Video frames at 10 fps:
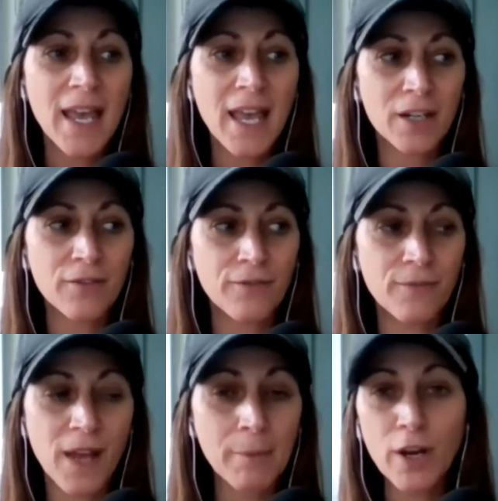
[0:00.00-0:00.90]
And
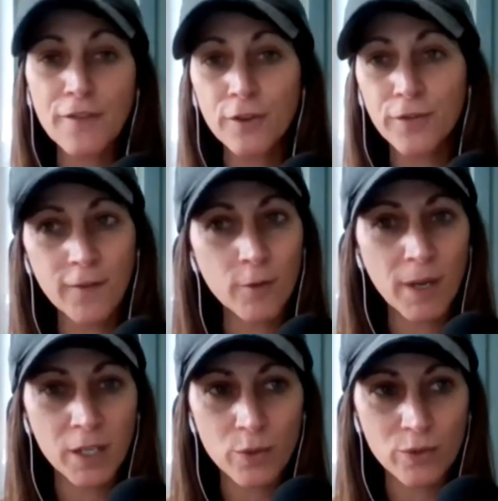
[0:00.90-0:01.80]
I'm grateful for
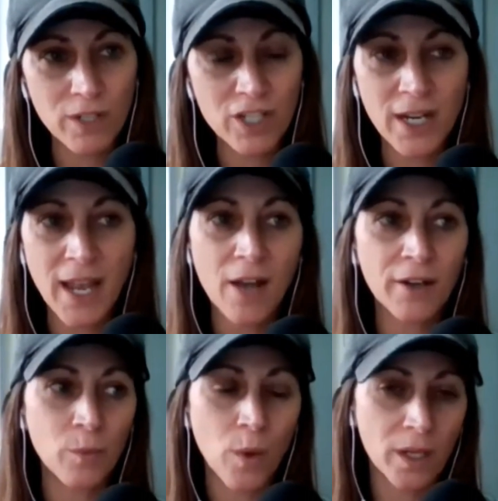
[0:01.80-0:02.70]
everybody who's reaching
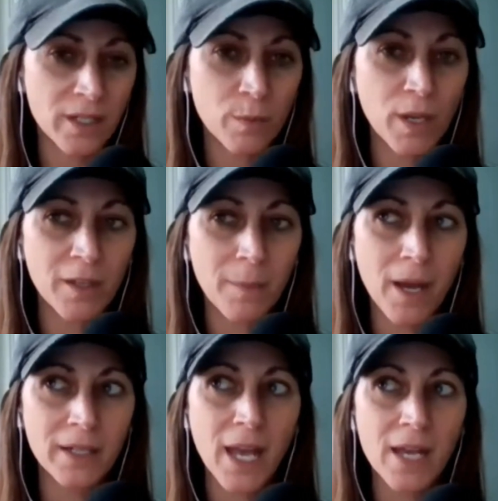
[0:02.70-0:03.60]
out and wanting to be on the
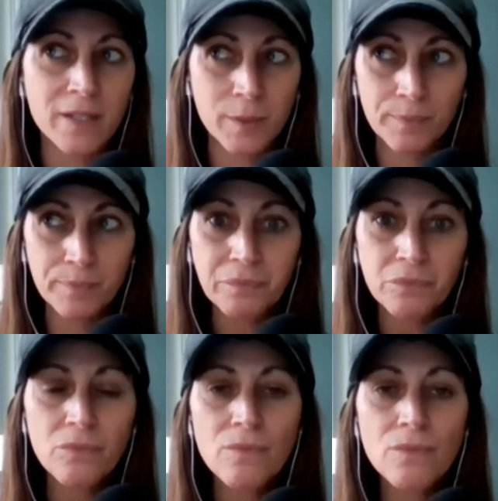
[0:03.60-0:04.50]
podcast
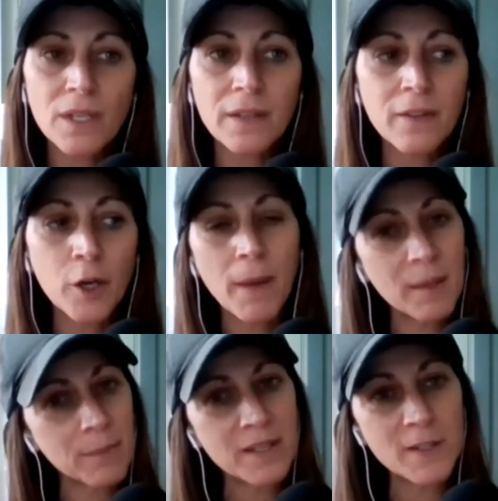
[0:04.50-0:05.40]
there
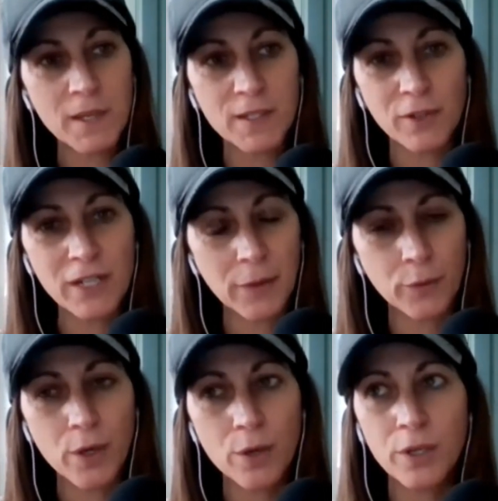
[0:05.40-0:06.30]
might be a space for you down
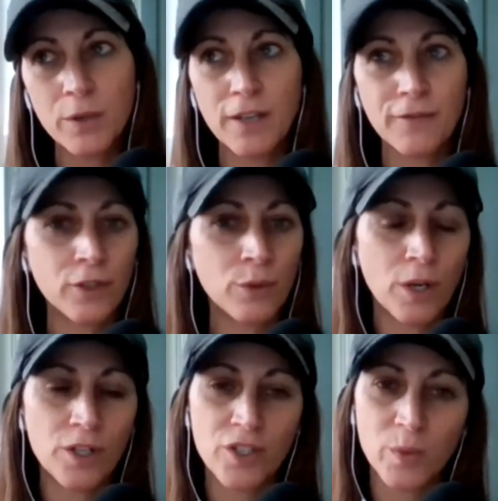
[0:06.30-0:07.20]
the road if
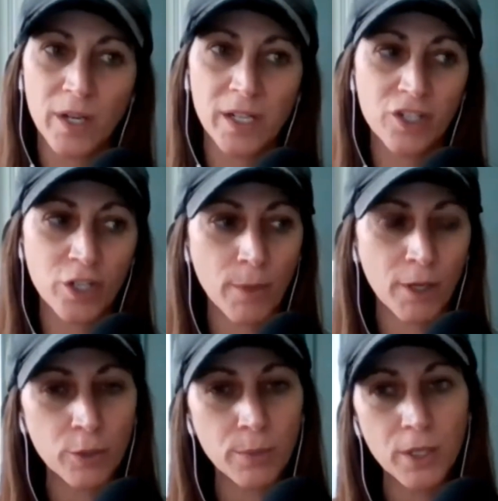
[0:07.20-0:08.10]
you are just wanting to share
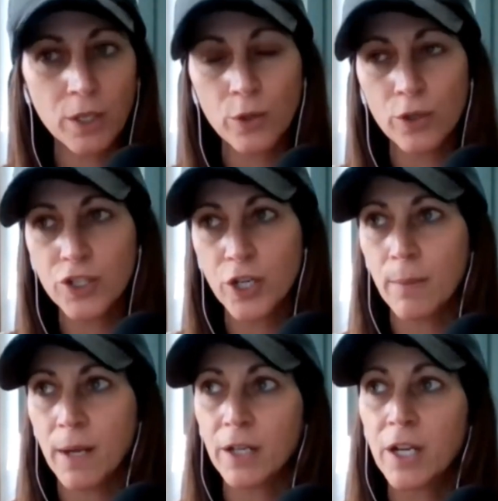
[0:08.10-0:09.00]
about your book or
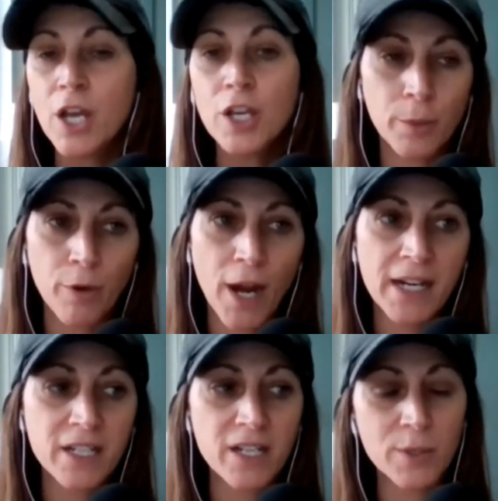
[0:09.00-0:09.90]
share about your
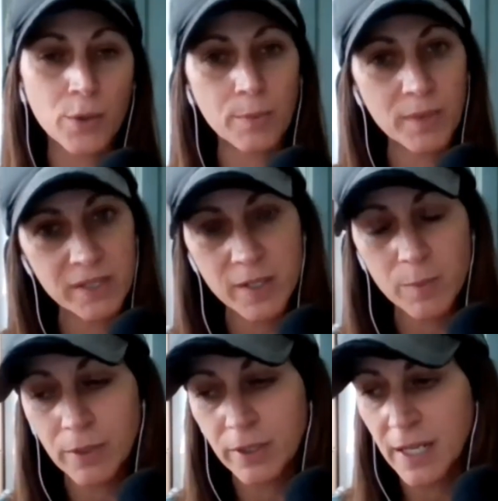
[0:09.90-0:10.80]
practice or
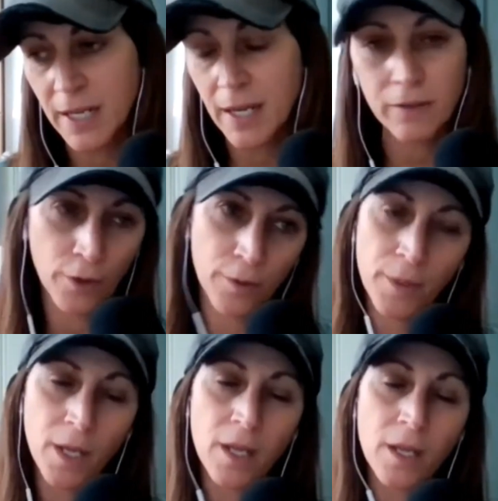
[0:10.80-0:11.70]
business building
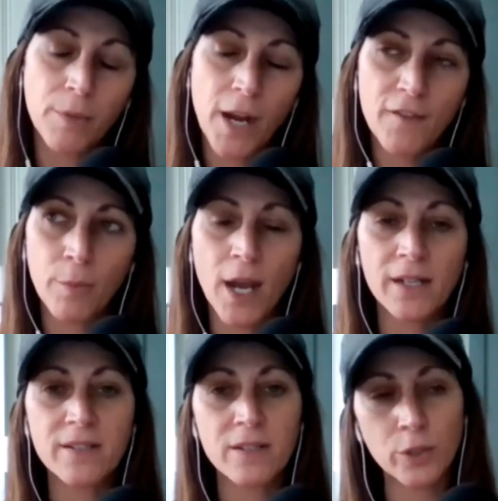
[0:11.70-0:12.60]
for private
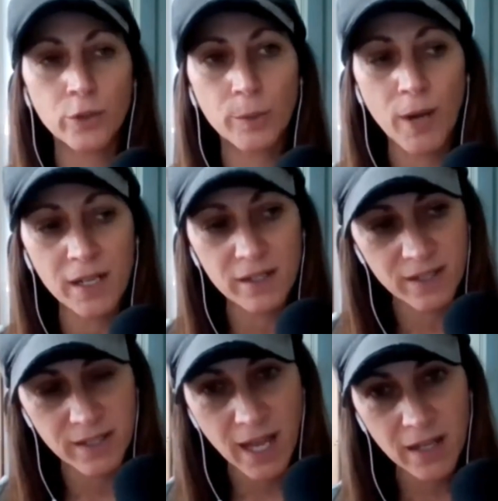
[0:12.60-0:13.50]
practices or group
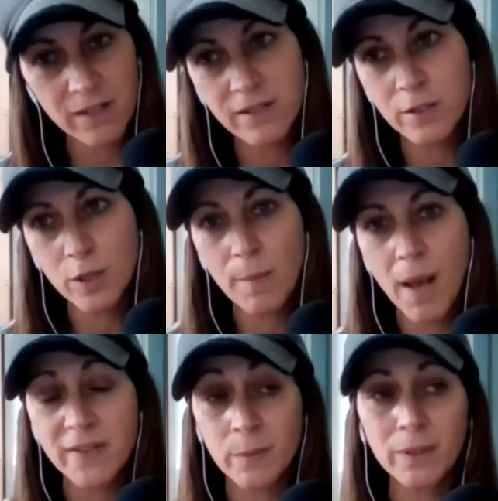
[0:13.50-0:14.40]
practices that is still a
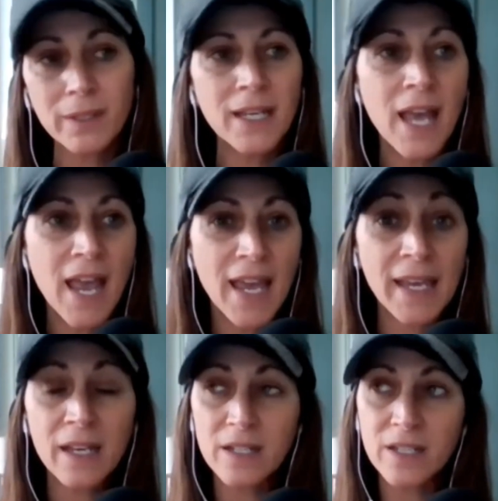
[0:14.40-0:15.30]
possibility
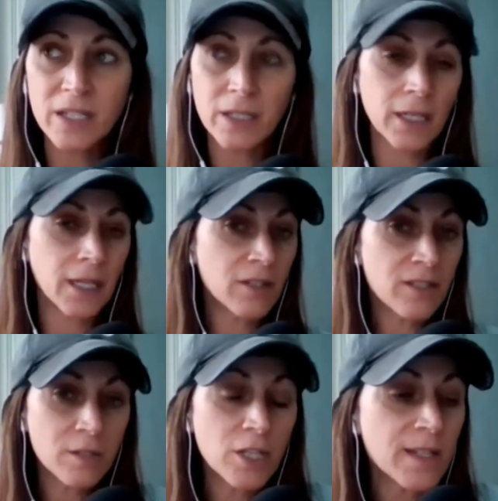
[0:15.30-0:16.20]
and
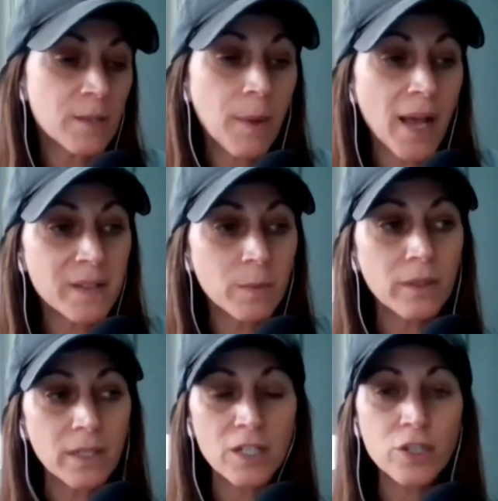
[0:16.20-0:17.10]
it's it's a
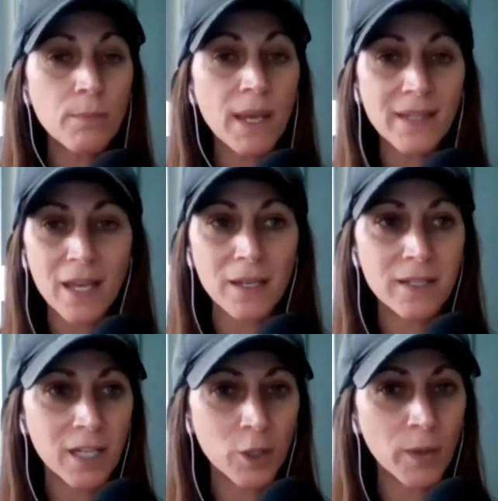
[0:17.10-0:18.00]
possibility to make that
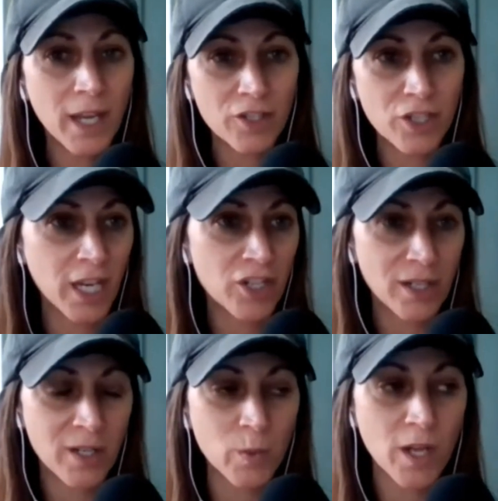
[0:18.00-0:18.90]
continuing
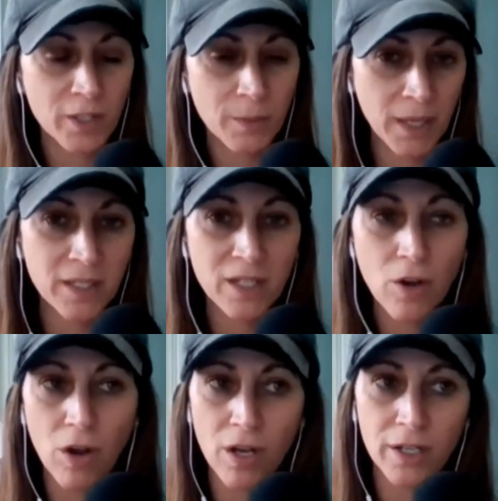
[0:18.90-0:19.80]
education as well
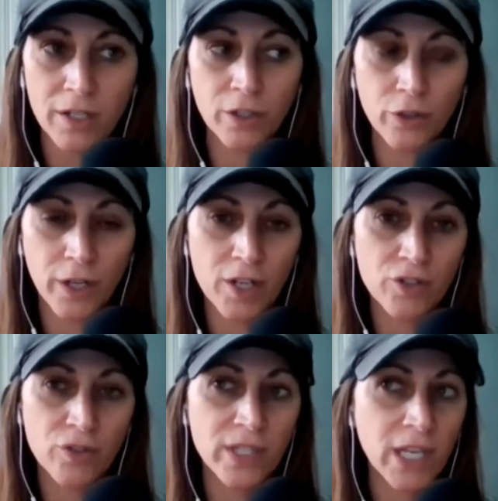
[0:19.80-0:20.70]
depending on your
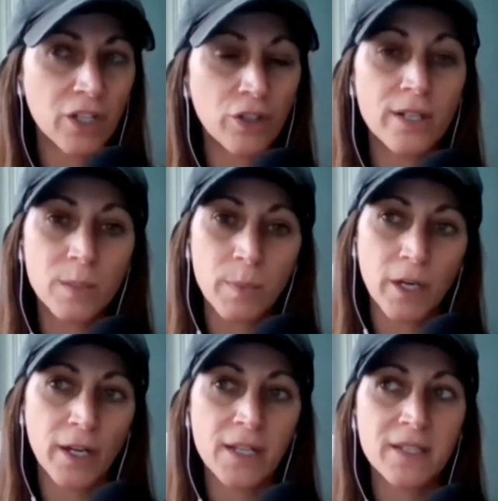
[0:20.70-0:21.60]
credentials and your
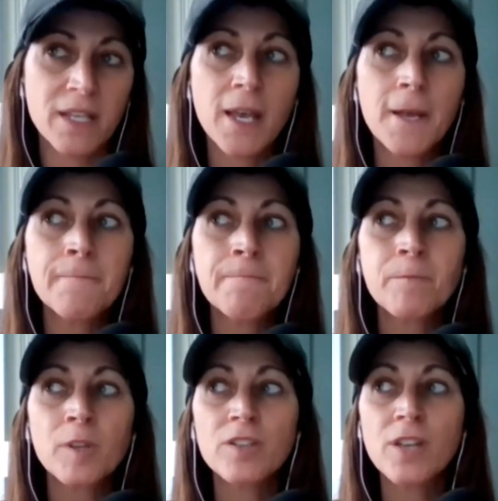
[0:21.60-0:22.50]
experience
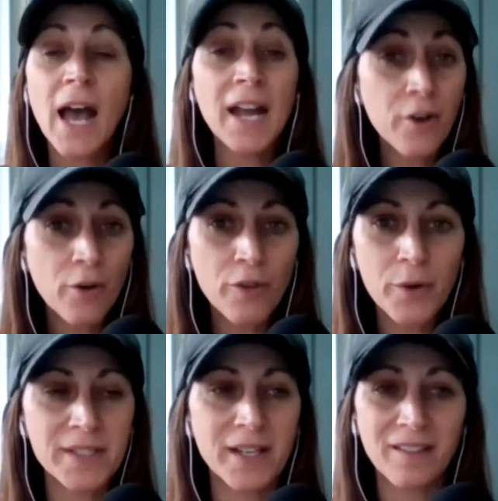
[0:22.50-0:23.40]
i know
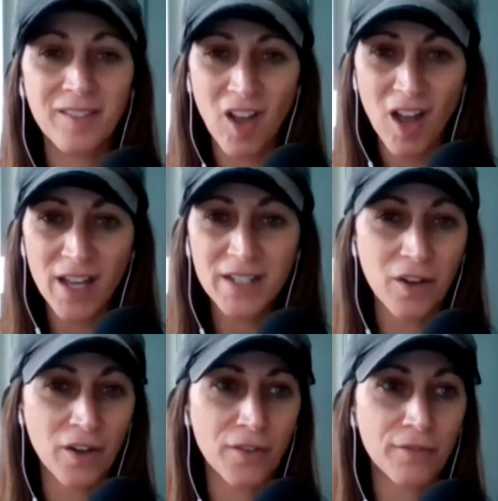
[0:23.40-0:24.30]
there is a lot
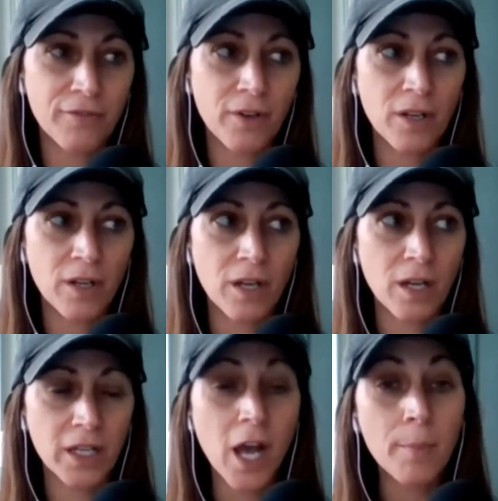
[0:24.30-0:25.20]
of
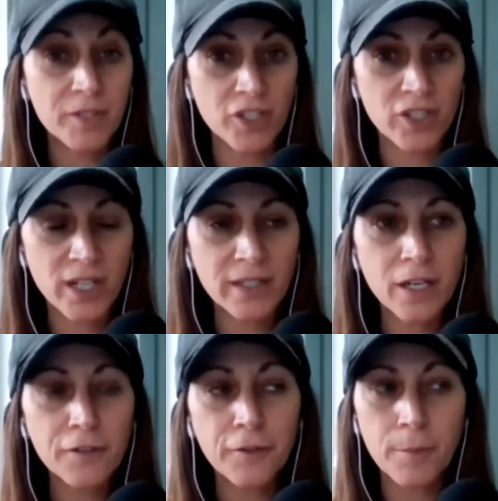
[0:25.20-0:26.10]
uh, competition
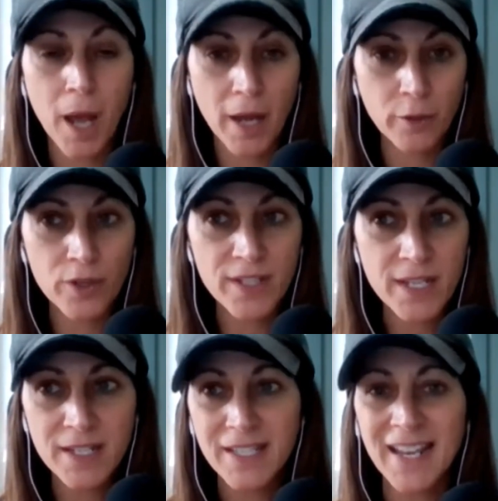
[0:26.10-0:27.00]
out there for pod
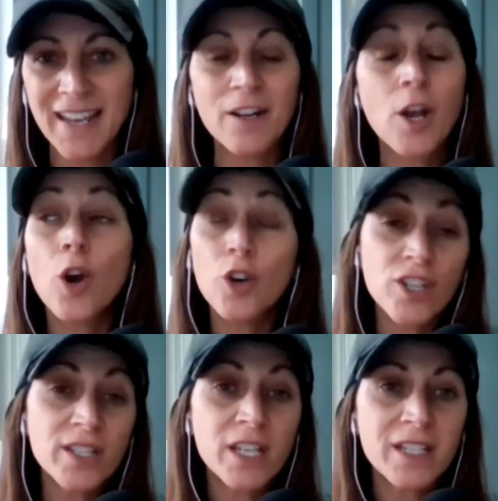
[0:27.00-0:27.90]
courses and or
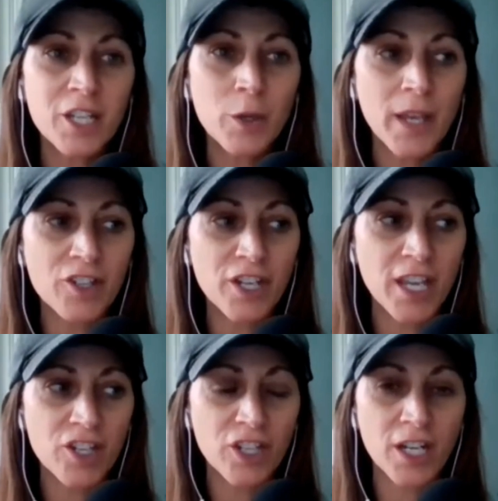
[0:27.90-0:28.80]
just continuing
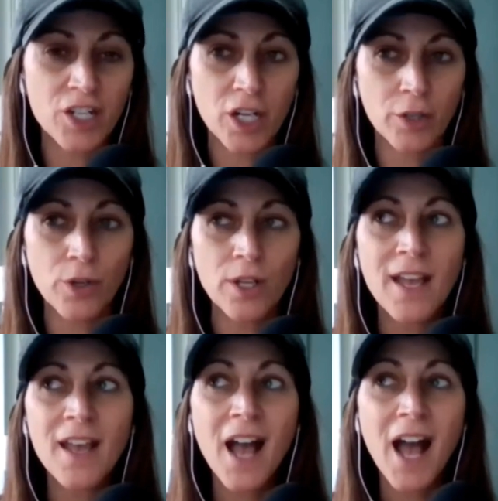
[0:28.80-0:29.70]
education in general
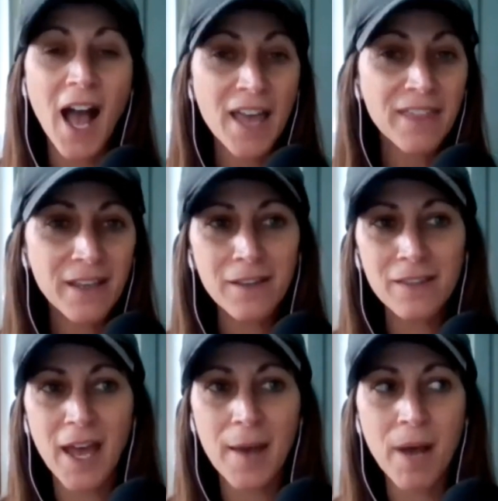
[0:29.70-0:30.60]
I think
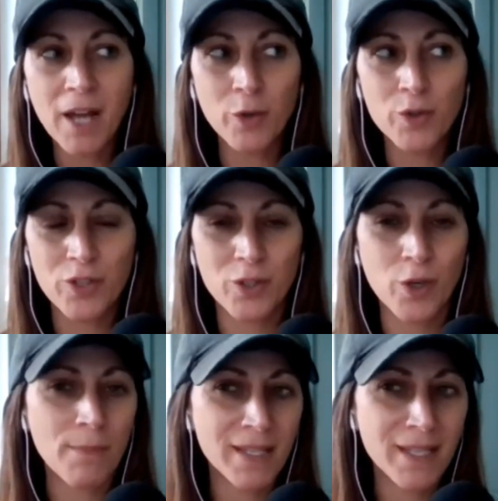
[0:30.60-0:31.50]
that pod courses
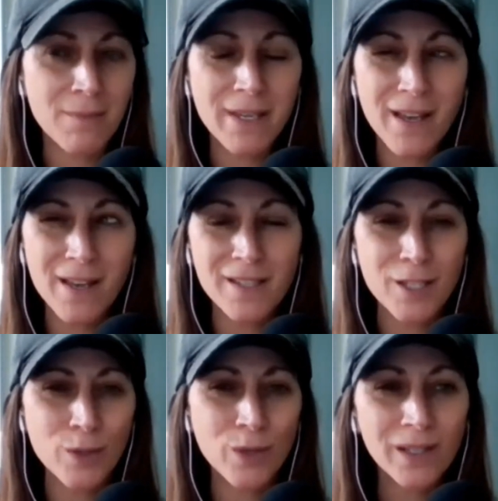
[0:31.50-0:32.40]
are amazing
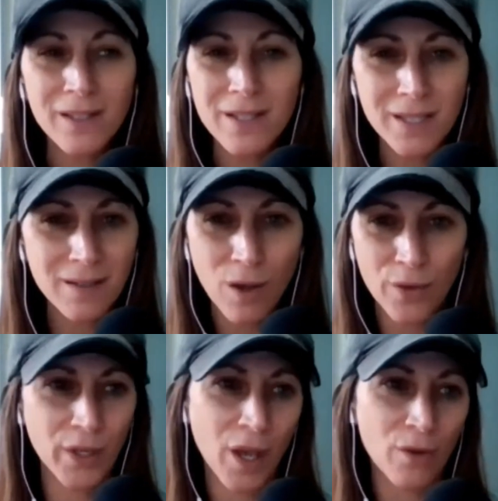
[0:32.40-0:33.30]
because you can listen
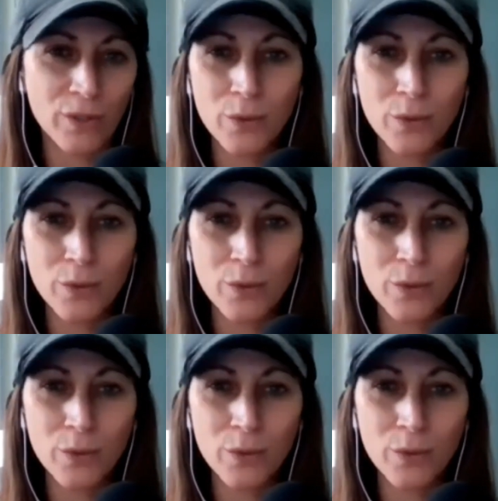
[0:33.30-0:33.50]
on the go.